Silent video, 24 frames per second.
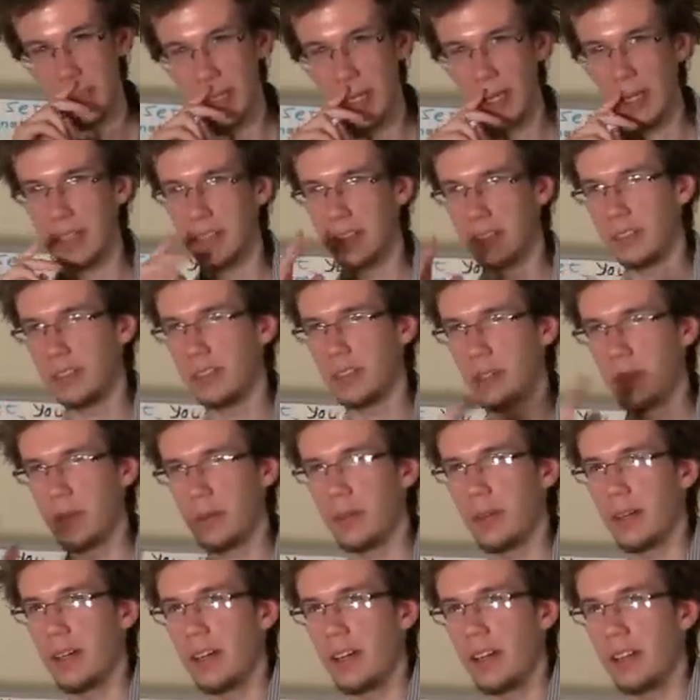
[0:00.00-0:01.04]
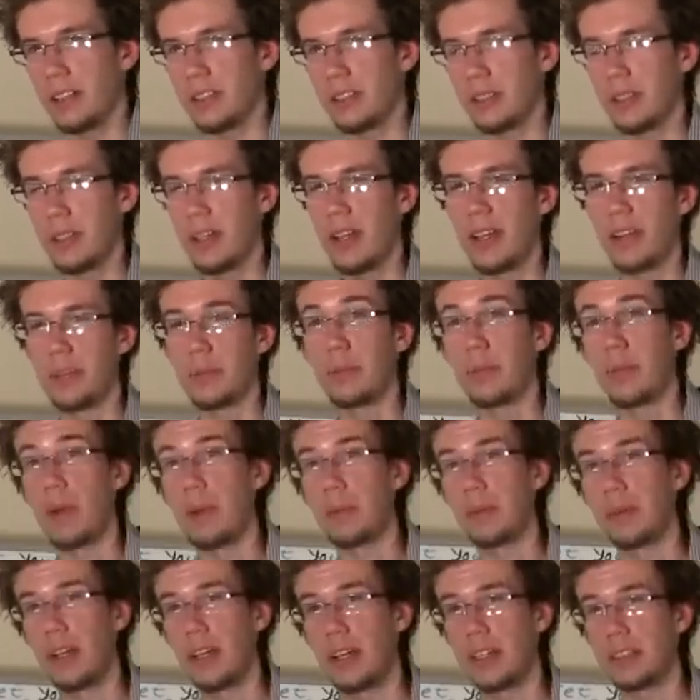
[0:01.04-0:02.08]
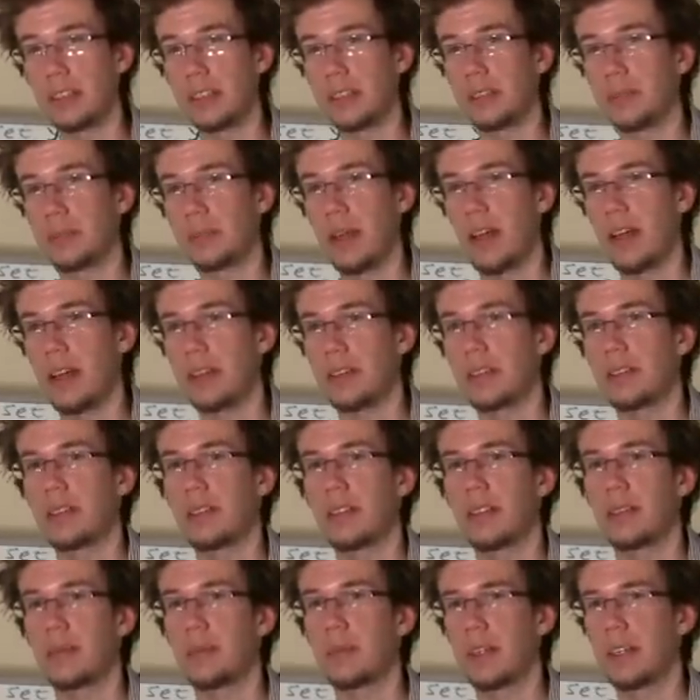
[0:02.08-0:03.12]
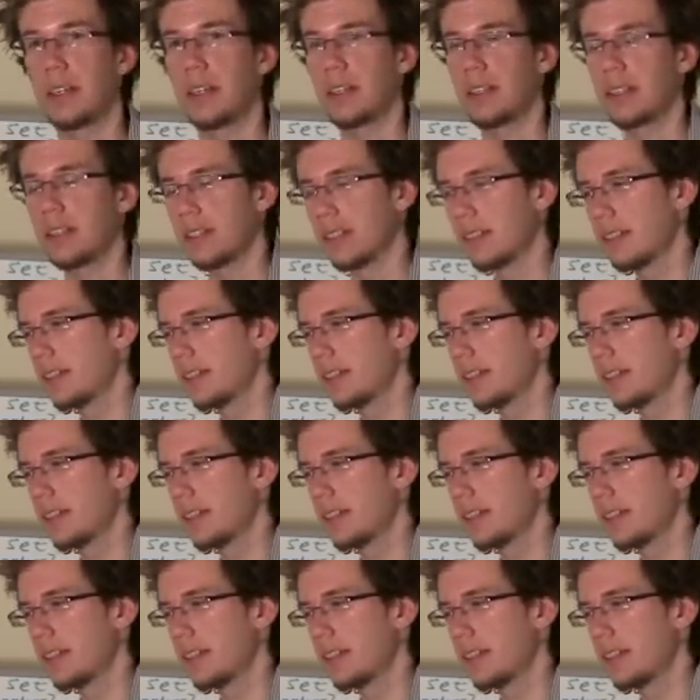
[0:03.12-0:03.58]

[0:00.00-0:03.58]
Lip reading: And don't worry, I'll show you how to memorize this pattern in a minute.